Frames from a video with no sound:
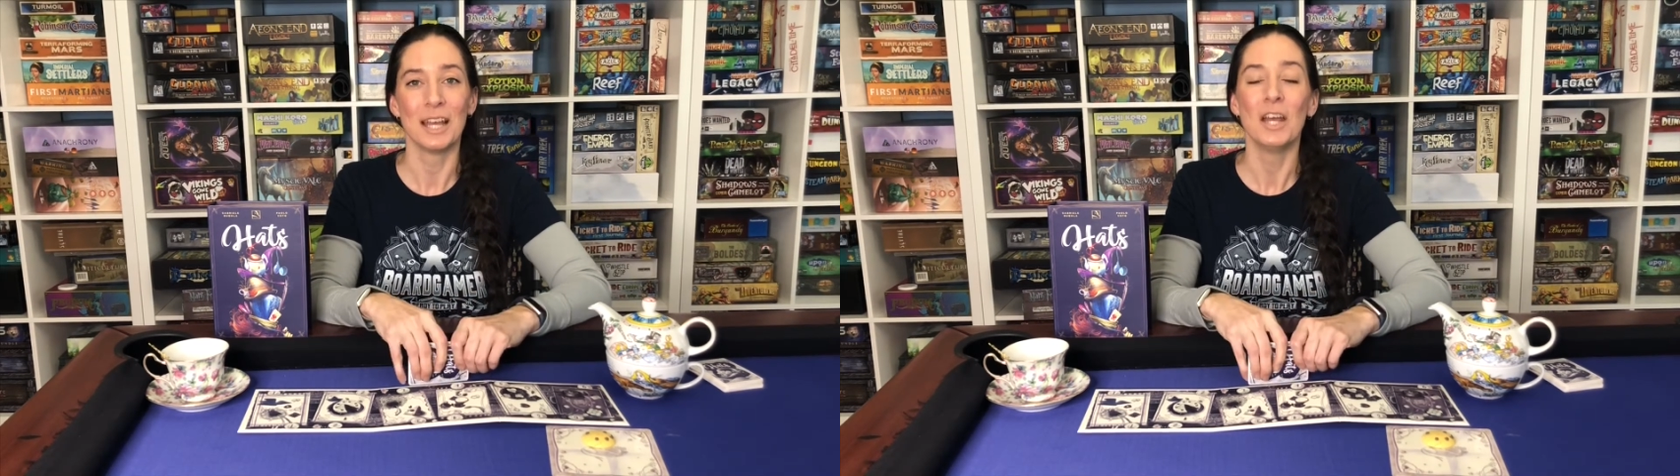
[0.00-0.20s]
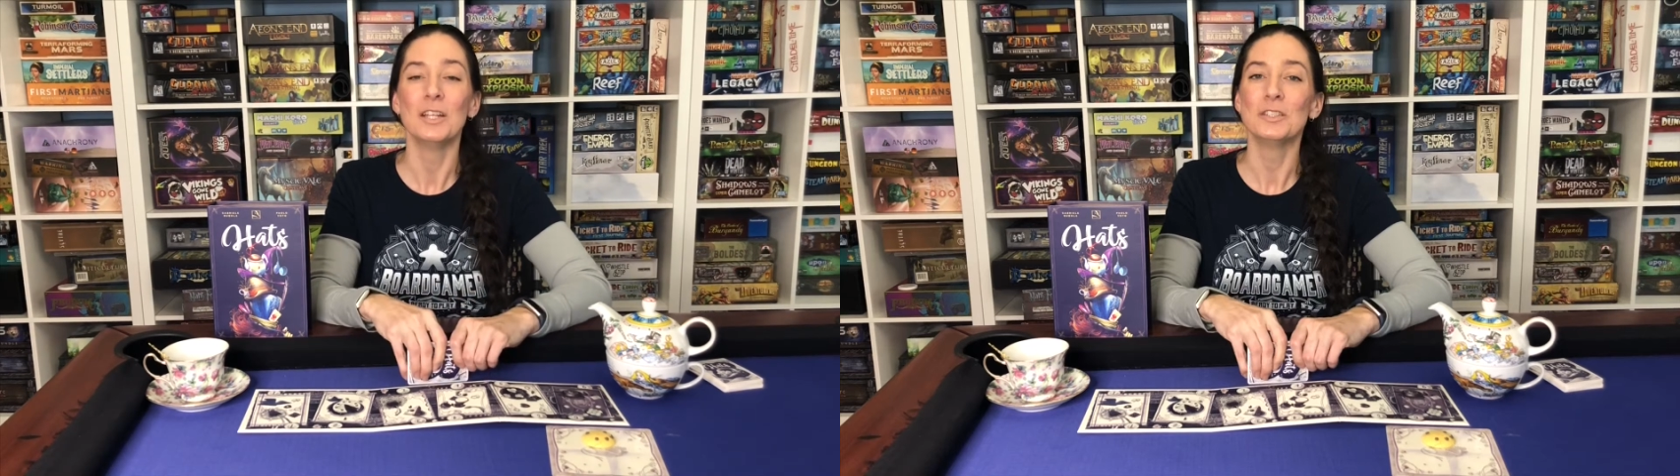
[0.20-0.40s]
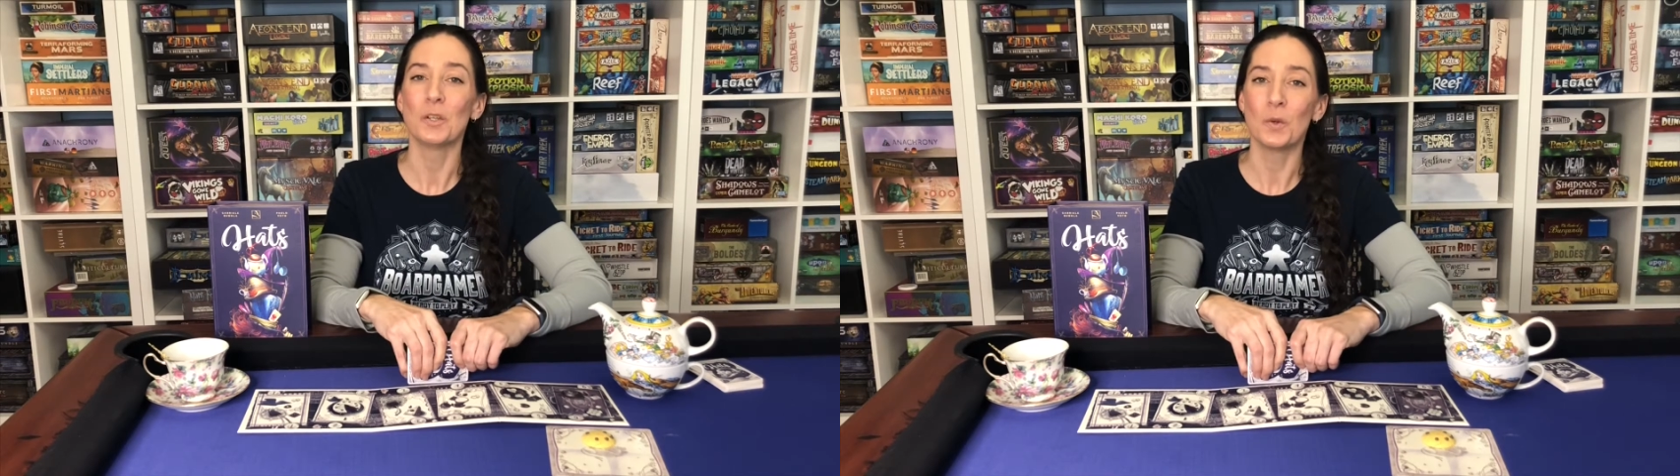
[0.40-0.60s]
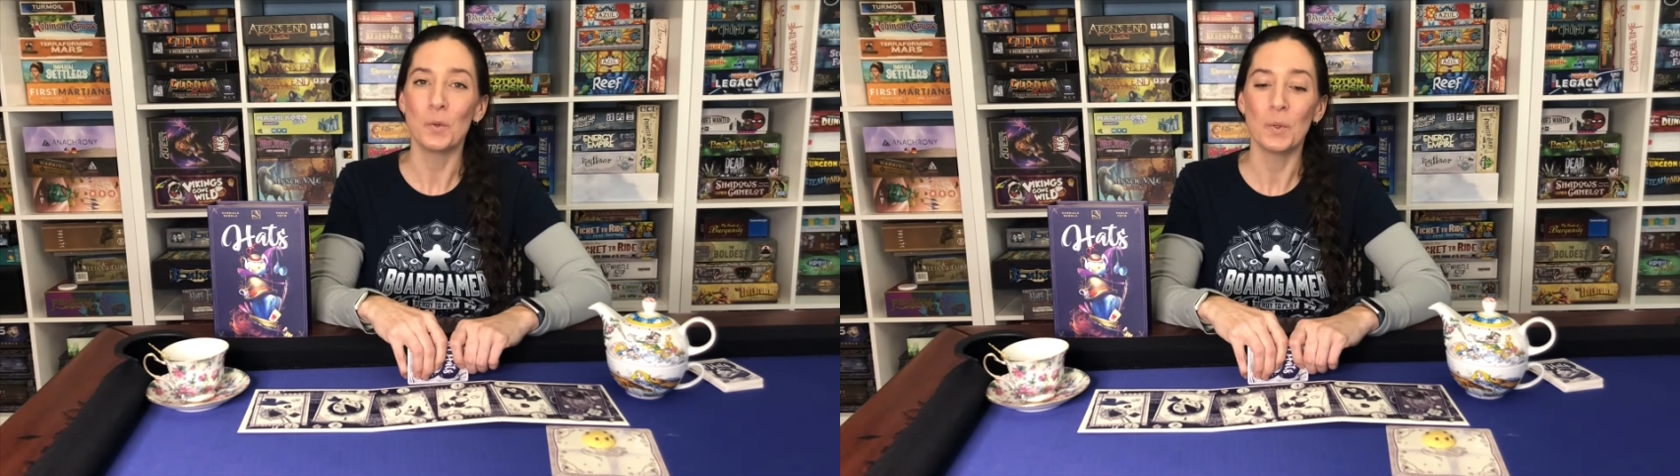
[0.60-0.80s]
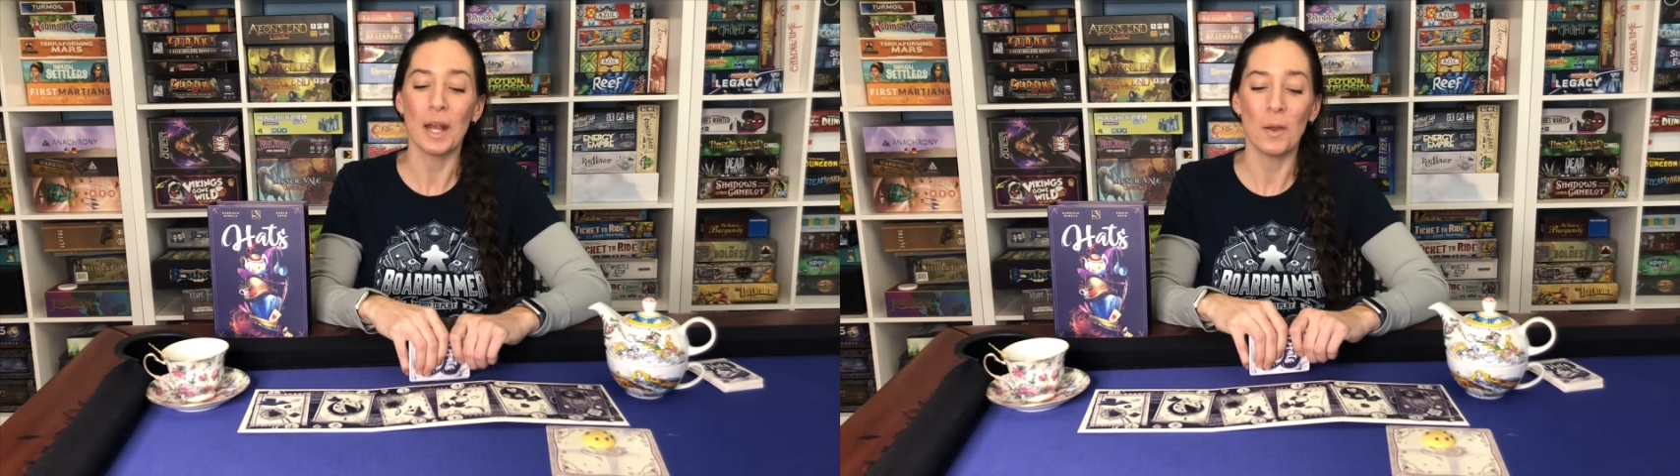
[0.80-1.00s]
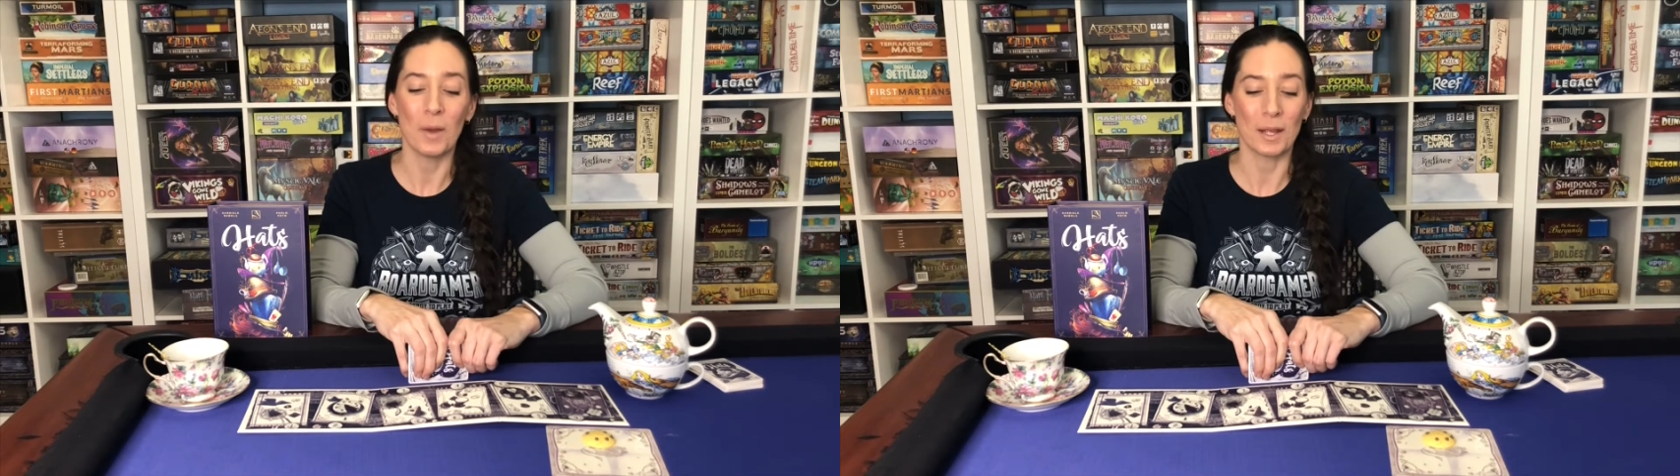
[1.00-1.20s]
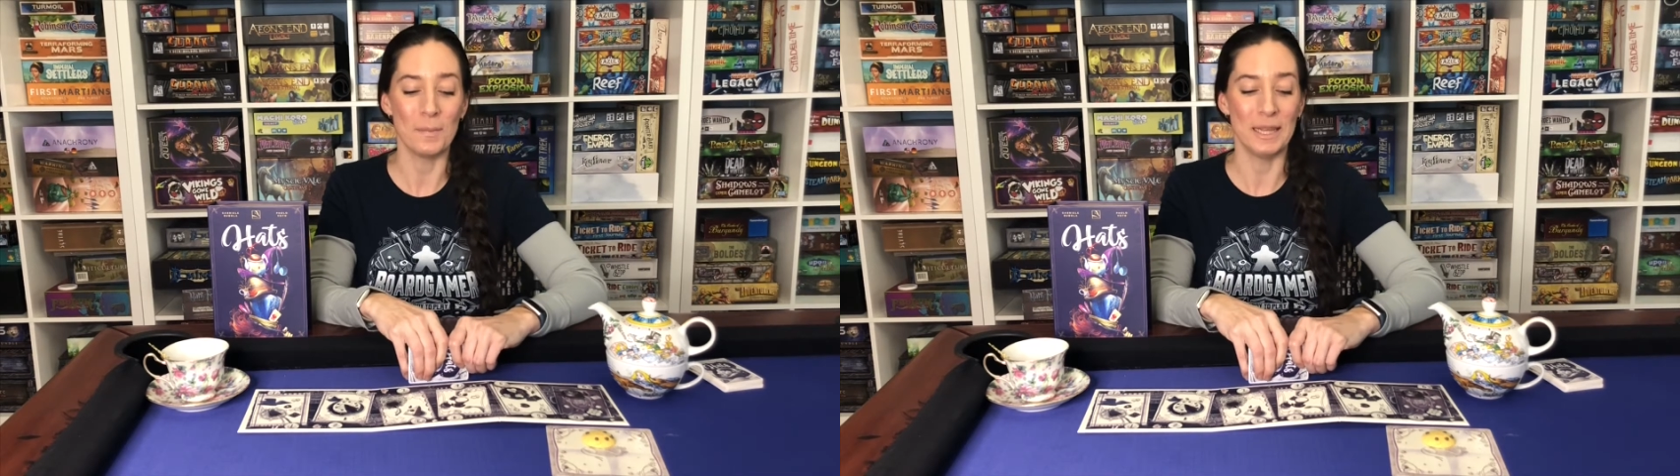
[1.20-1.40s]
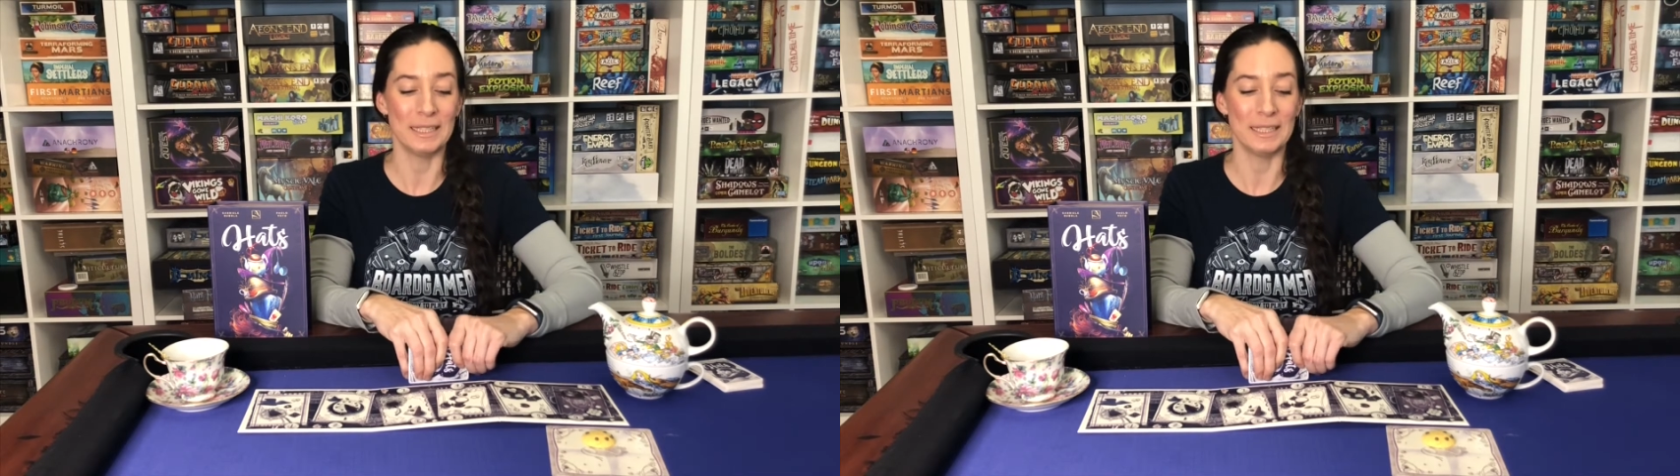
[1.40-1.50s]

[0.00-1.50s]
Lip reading: So who would I recommend